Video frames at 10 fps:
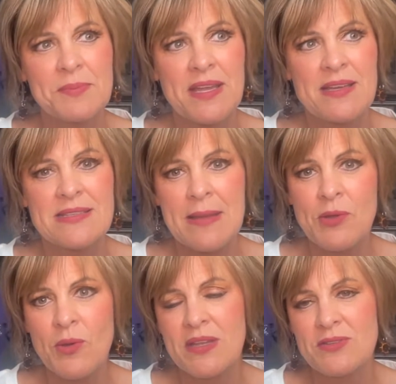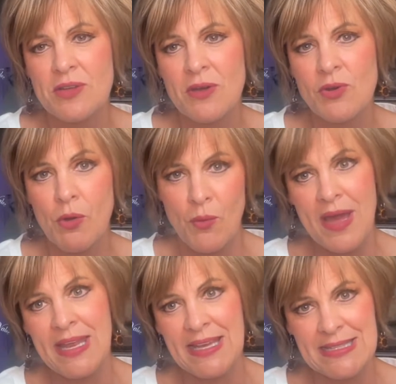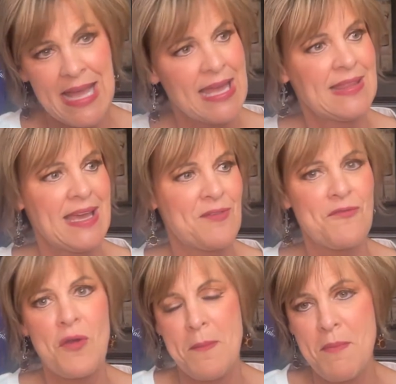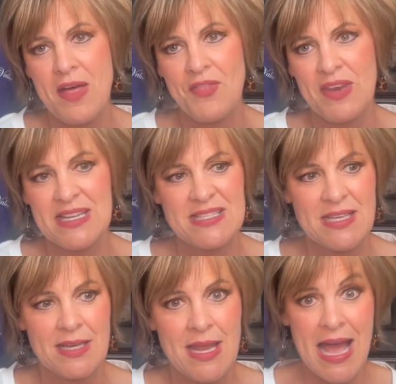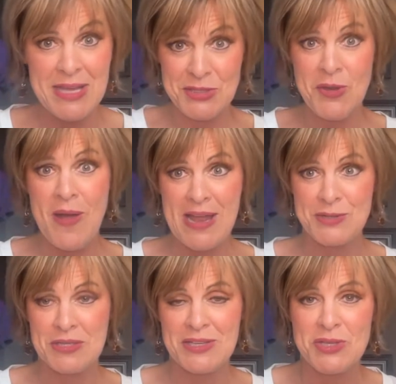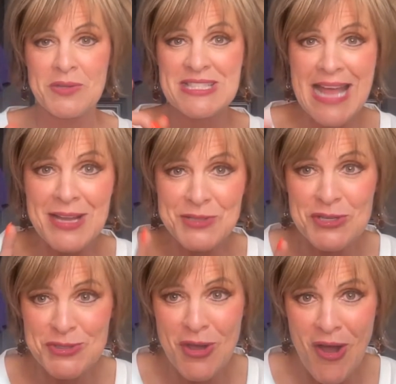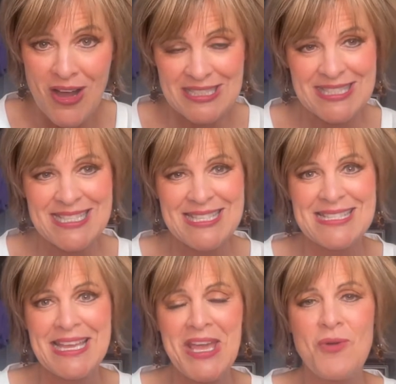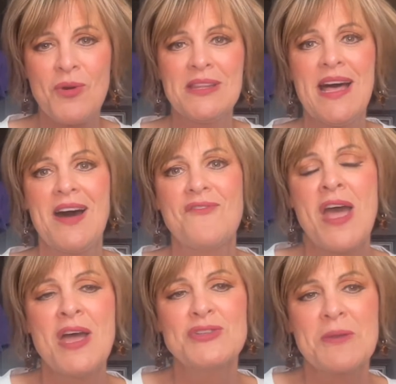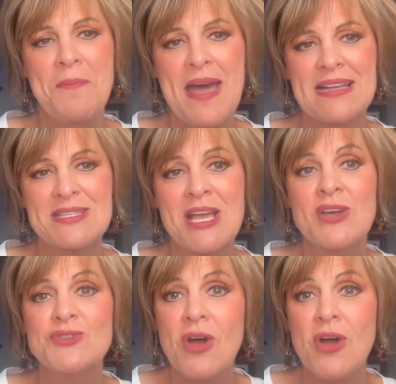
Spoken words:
Because I'm going to go to a wedding in Thailand for a month. And I said, I do actually. So it's not just dogs. This is equal love to pets.